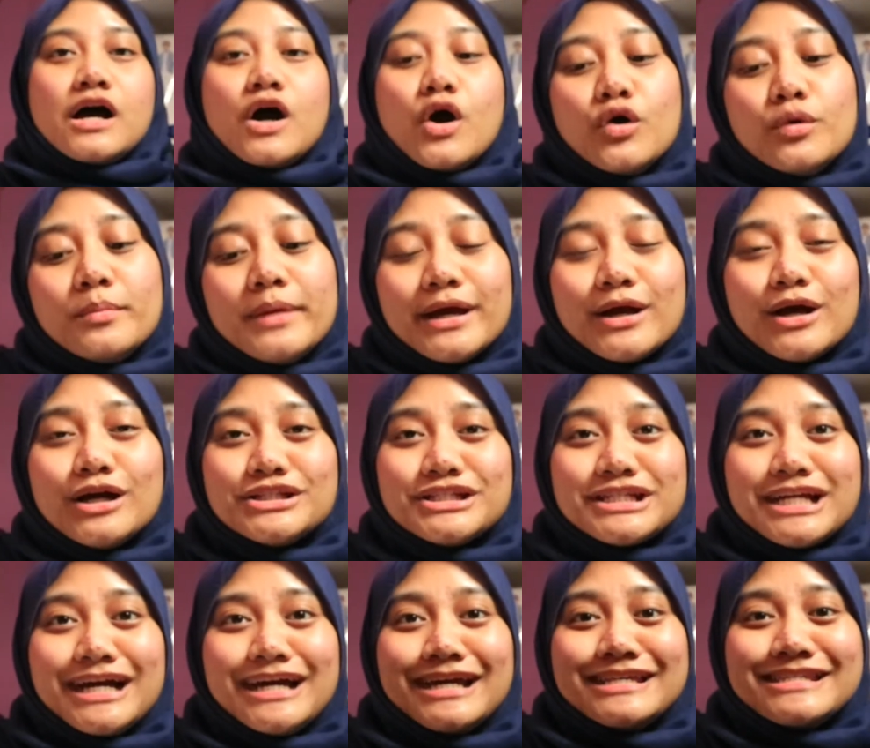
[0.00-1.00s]
Oh my gosh,
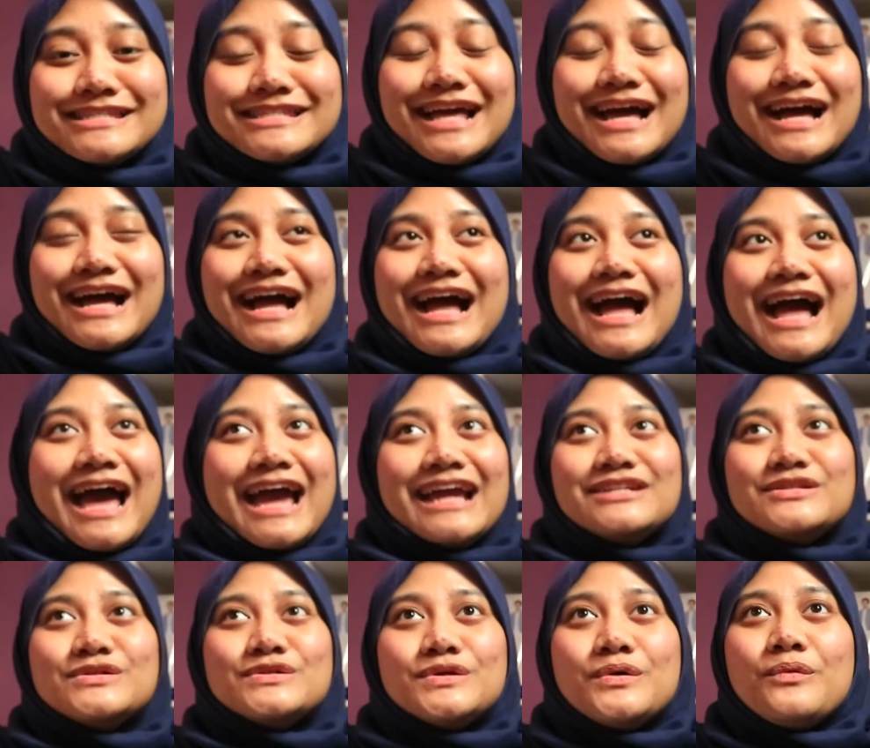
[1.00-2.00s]
guys, I
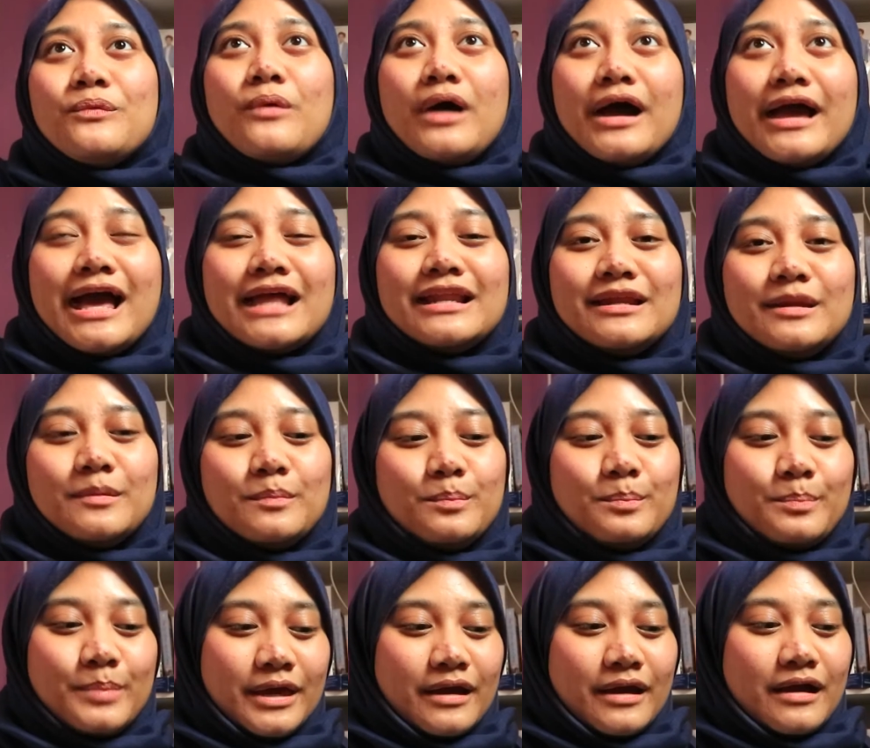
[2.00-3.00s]
don't know why I
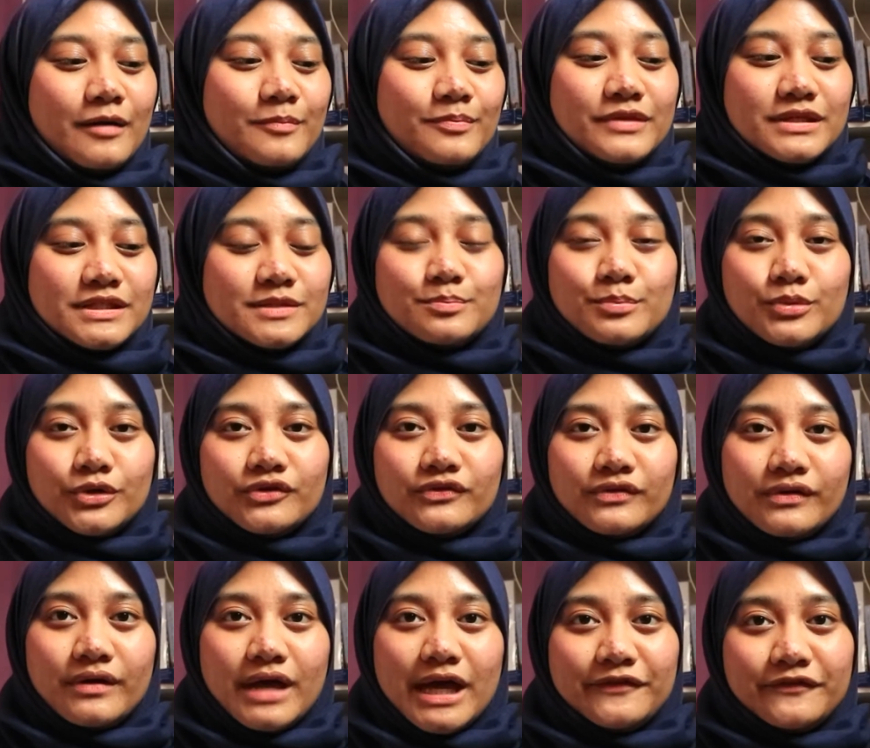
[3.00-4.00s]
didn't pick up this book
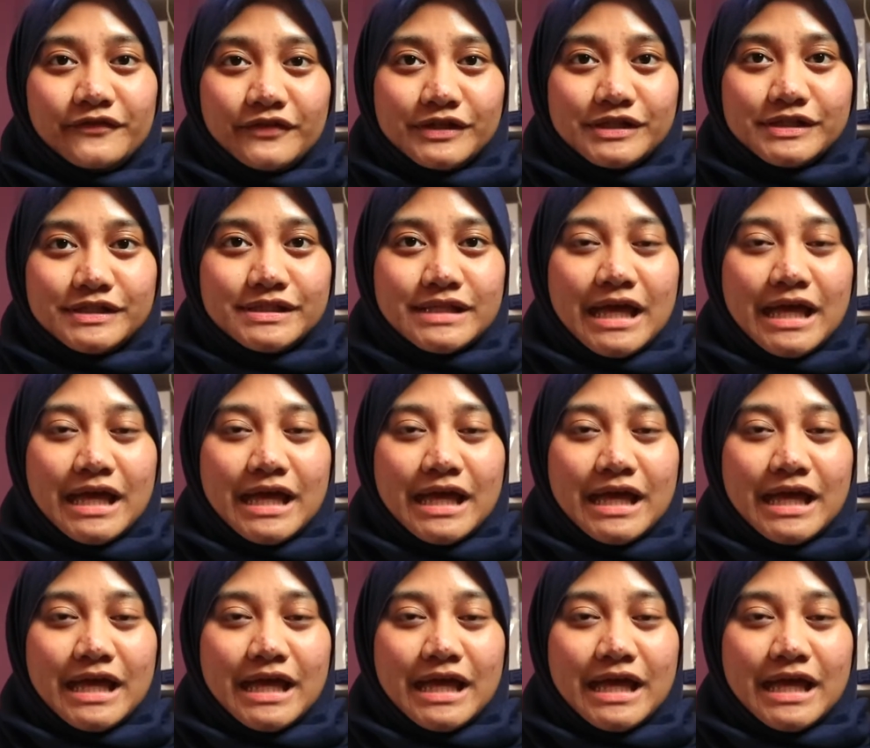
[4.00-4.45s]
at first.